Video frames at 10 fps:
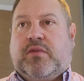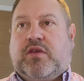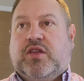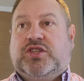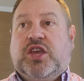
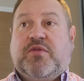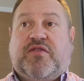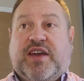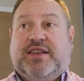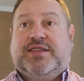Consumer
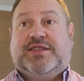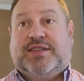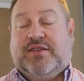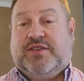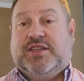facing
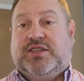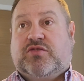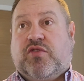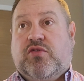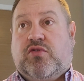services
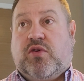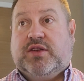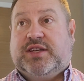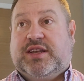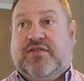grew
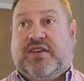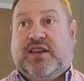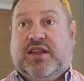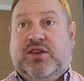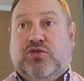quite significantly,